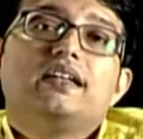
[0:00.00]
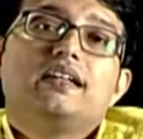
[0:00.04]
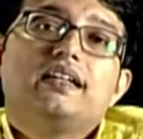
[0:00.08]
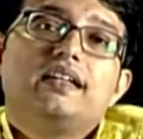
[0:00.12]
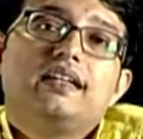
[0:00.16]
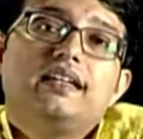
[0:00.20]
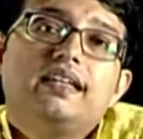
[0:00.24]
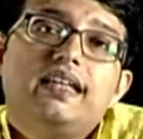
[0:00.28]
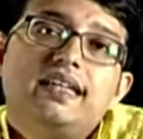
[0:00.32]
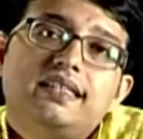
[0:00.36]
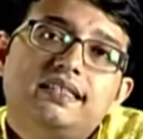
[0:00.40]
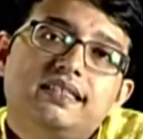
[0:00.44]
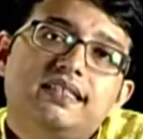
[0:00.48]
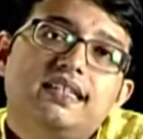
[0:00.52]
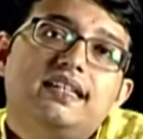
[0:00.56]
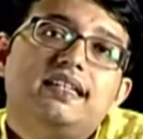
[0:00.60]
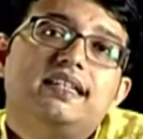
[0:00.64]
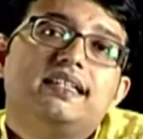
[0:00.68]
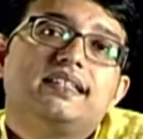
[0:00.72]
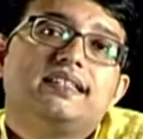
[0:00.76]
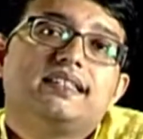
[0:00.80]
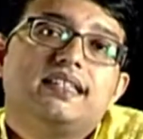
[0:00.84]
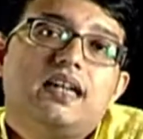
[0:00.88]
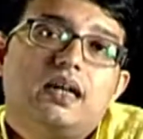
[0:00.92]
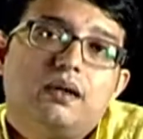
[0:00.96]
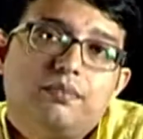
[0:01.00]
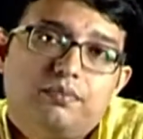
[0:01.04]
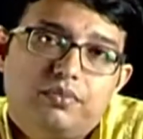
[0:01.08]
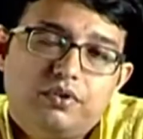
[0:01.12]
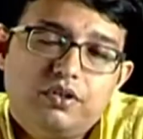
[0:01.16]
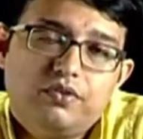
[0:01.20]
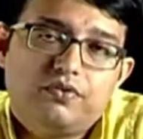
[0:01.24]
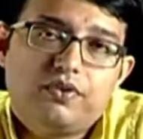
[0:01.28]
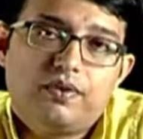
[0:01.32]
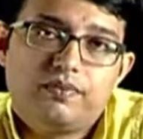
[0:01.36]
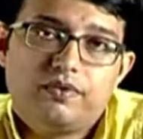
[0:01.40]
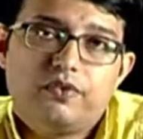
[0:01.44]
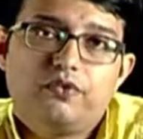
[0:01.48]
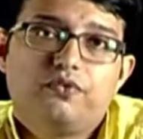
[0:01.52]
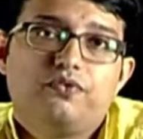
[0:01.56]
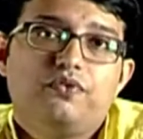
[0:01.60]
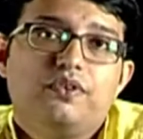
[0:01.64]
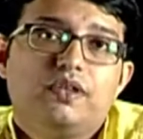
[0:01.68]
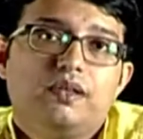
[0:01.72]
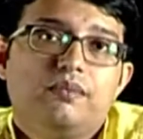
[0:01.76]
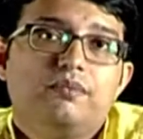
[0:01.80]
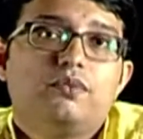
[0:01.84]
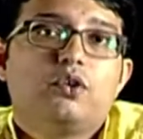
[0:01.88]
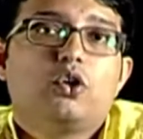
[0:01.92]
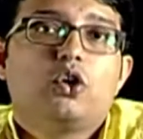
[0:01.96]
Let's see an example from the
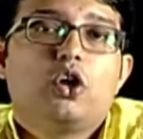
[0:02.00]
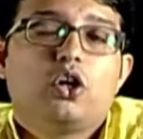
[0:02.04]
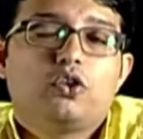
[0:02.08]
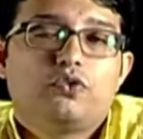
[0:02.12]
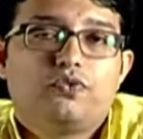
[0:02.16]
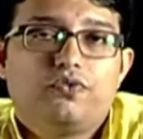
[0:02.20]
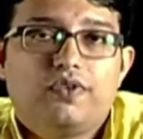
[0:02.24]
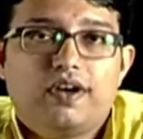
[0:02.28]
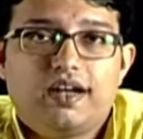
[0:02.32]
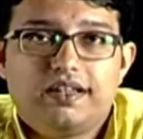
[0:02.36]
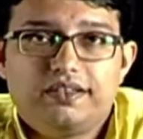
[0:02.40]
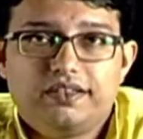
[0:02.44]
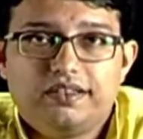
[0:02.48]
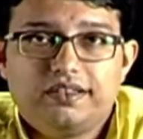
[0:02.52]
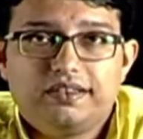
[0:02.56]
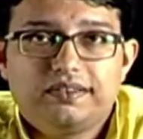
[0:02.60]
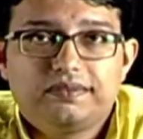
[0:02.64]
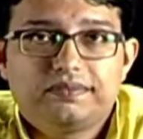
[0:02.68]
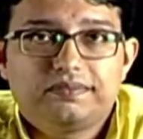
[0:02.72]
film Godfather.